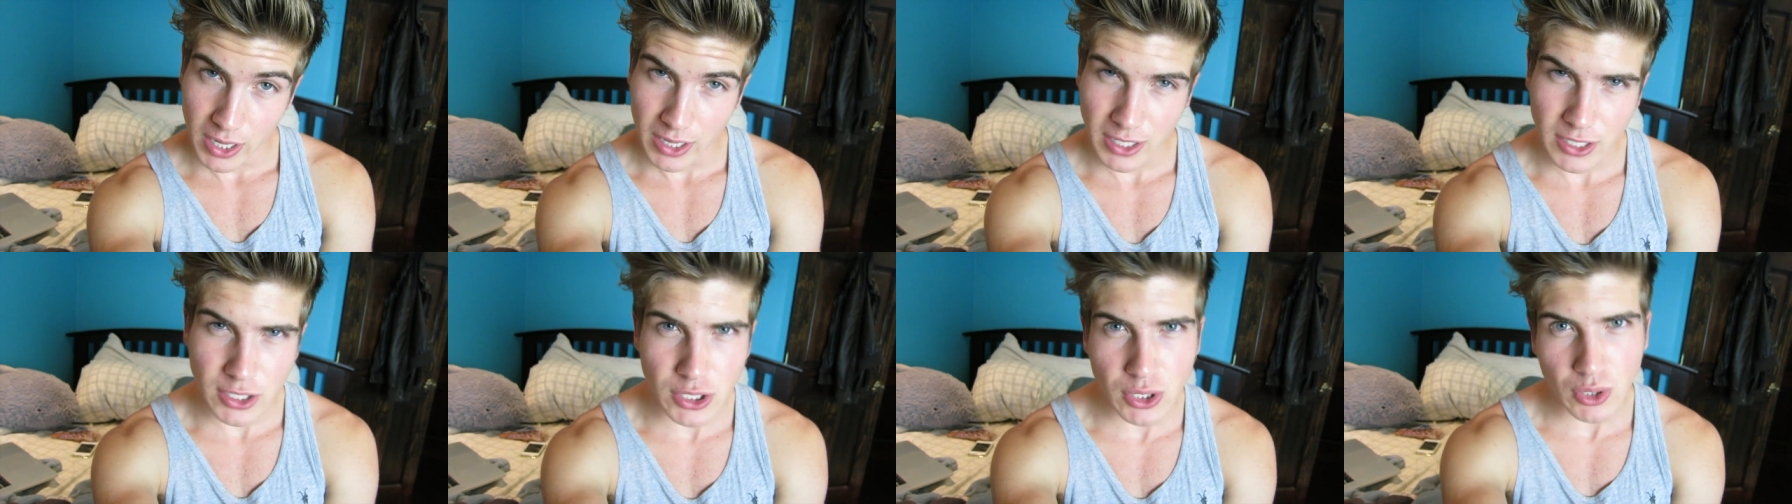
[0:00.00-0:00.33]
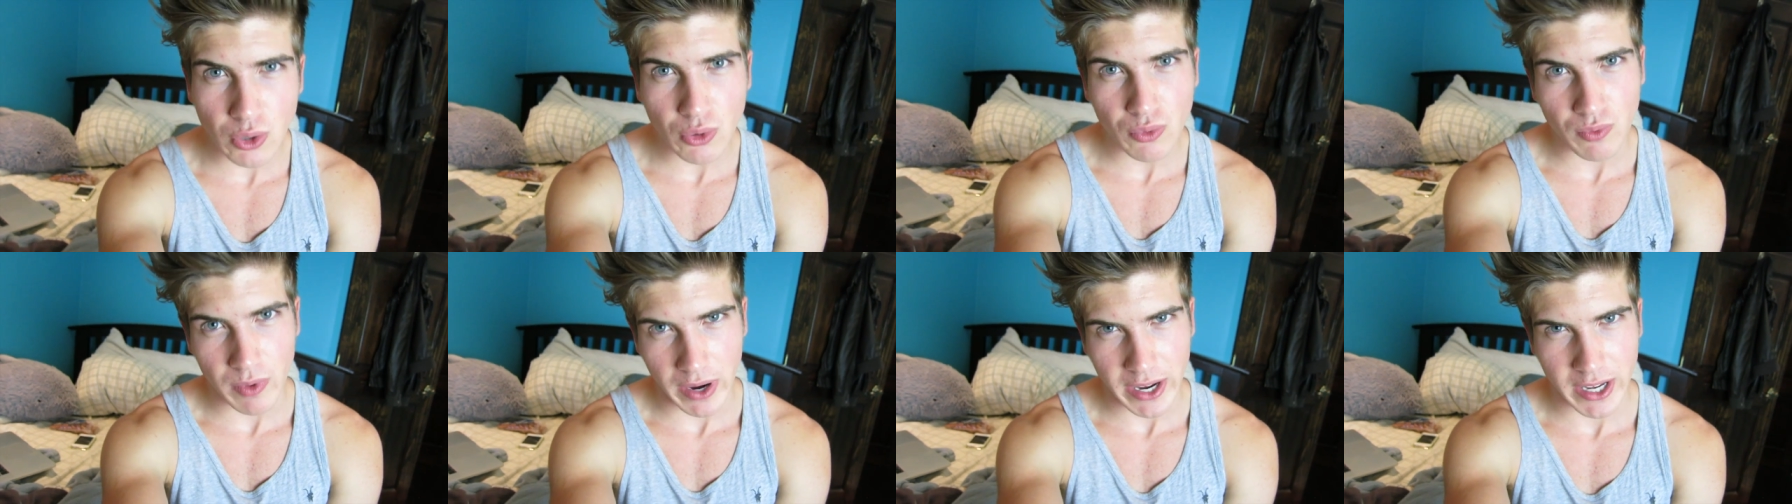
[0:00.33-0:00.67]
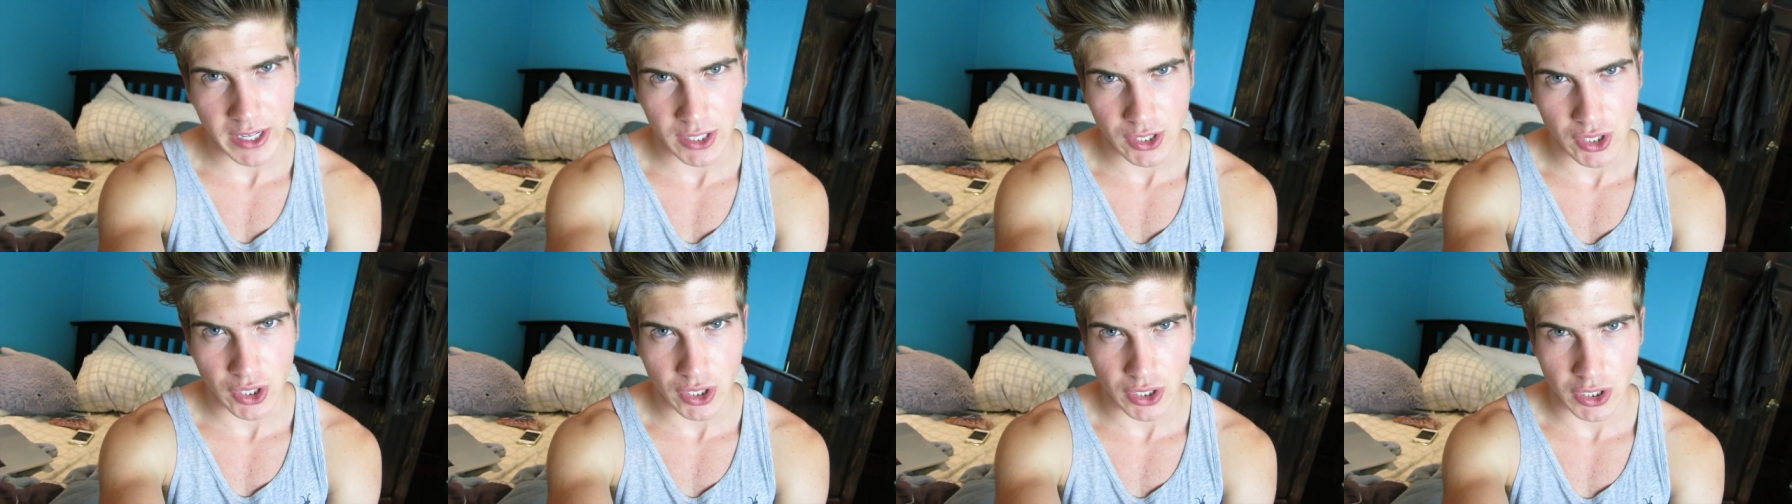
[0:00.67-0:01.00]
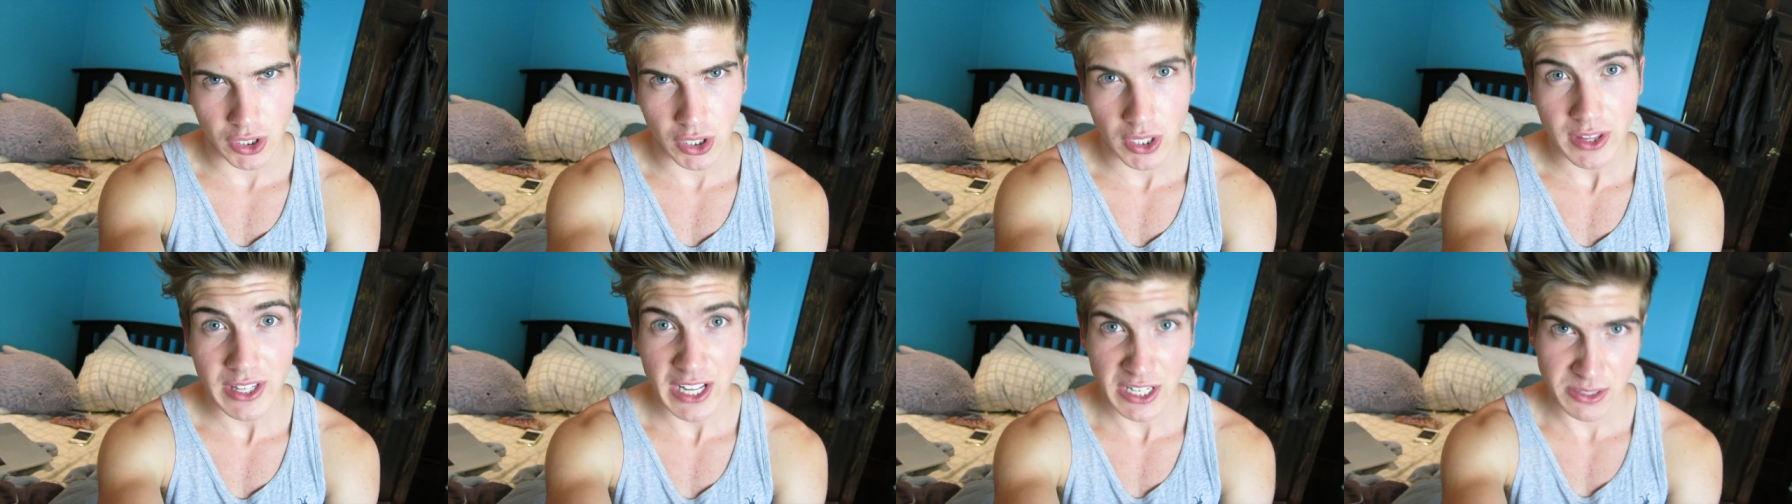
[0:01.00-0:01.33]
Let's do a record
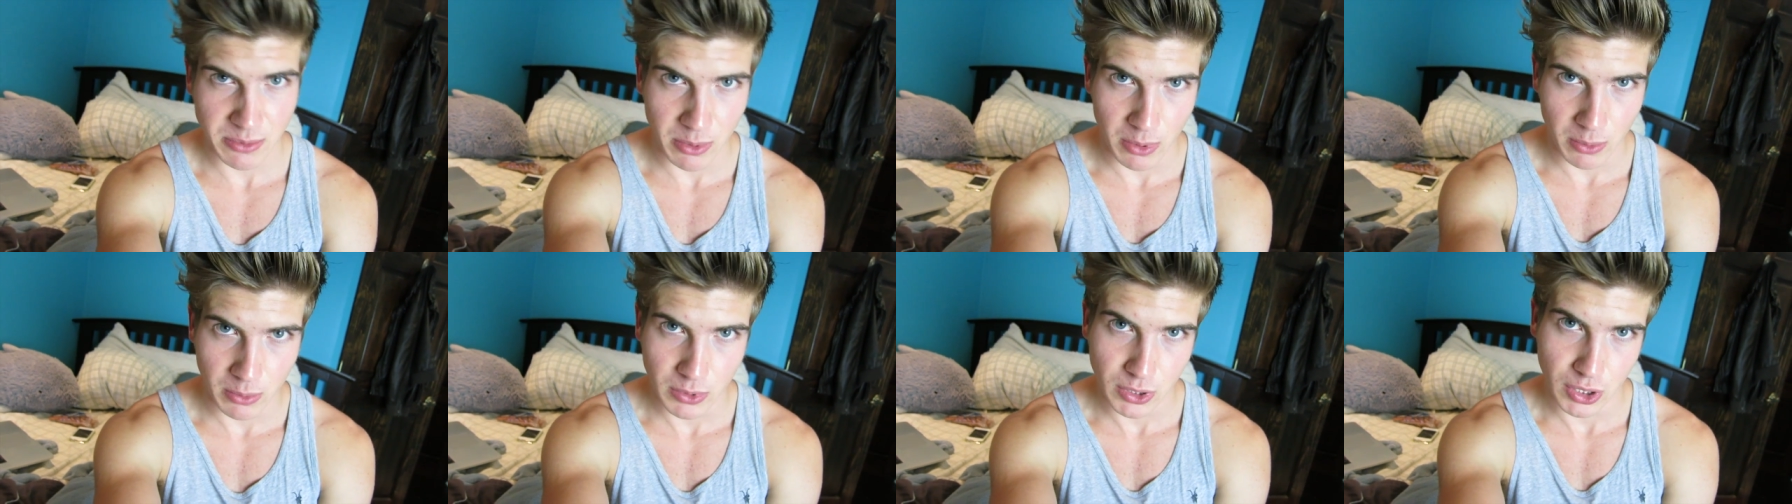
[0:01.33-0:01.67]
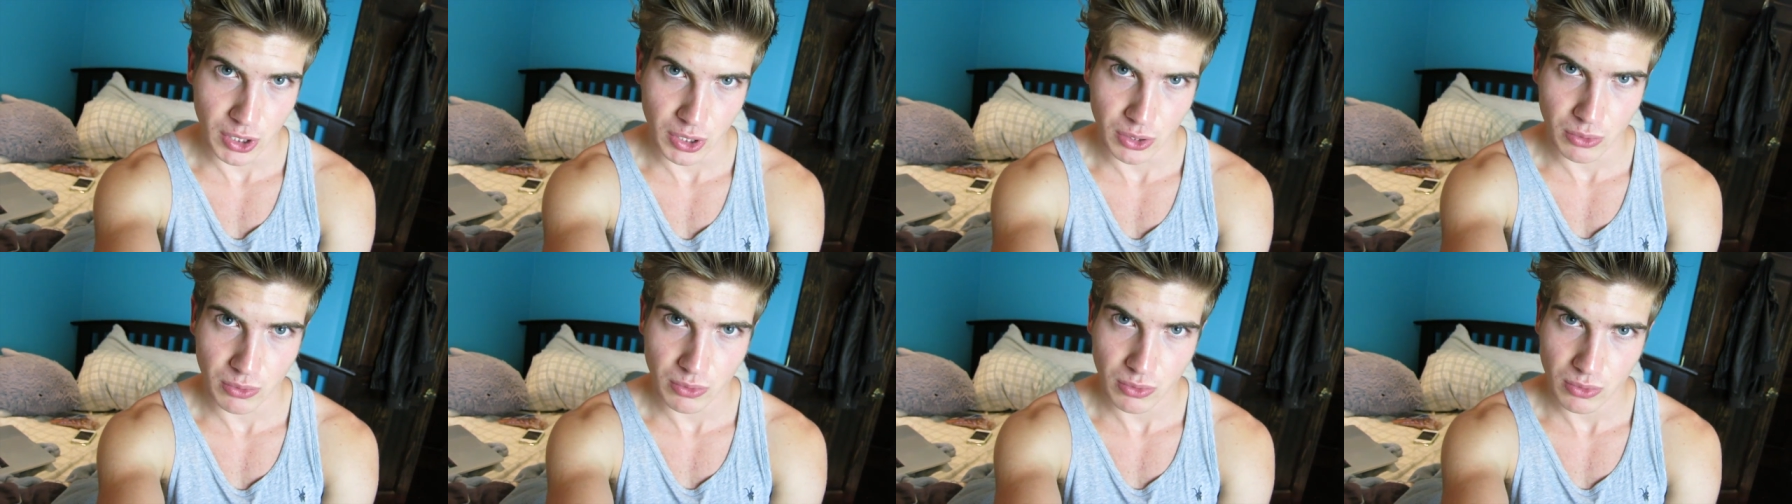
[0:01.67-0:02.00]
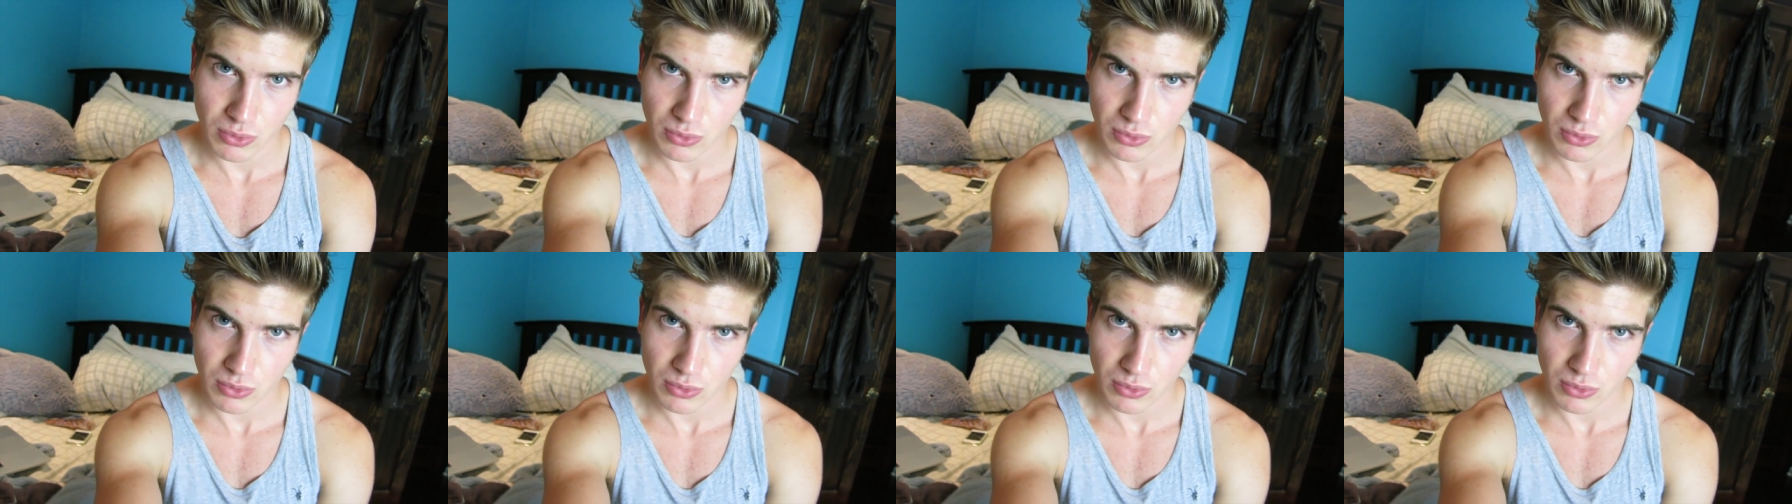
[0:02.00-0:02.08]
journal. That's what we'll do.